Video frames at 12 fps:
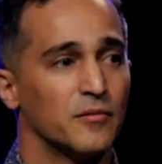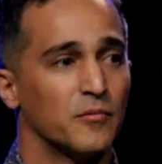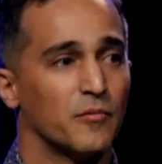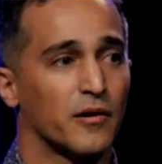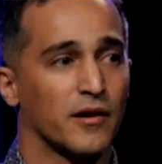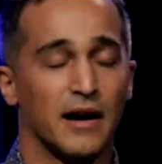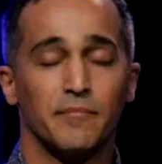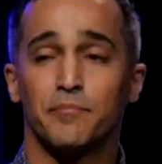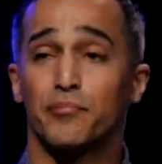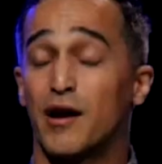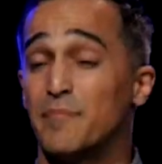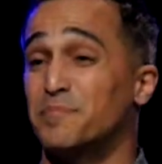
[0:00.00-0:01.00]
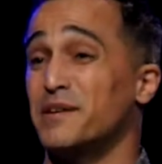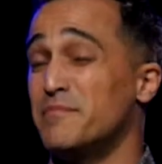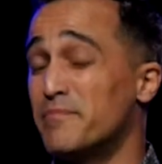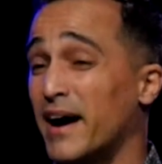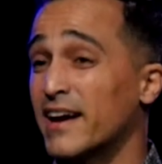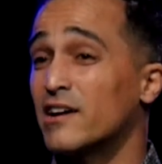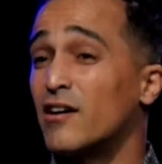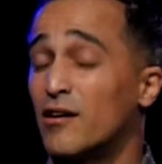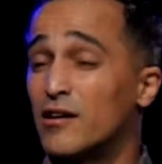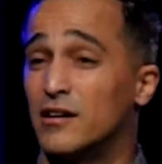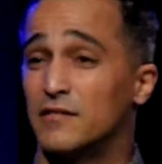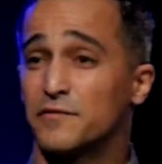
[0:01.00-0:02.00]
where I'm prepping my
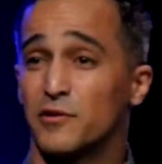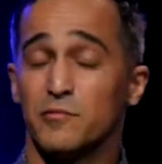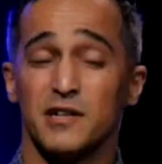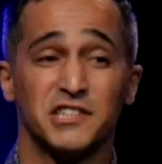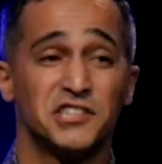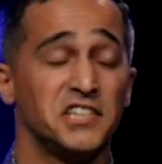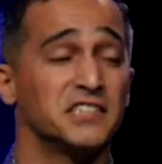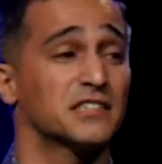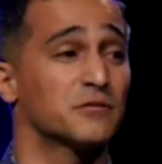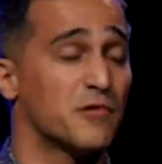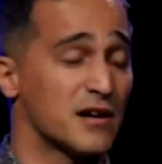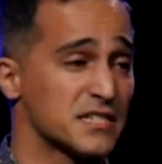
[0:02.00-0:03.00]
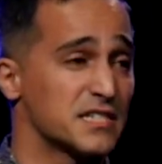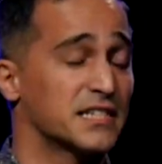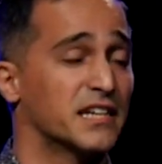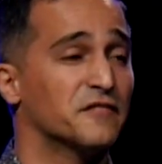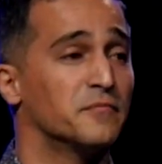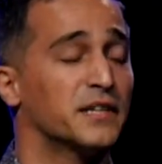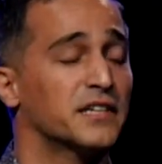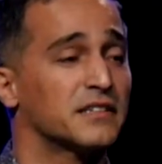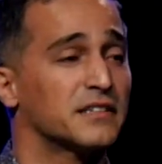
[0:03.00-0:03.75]
heart for what Jesus wants to give me.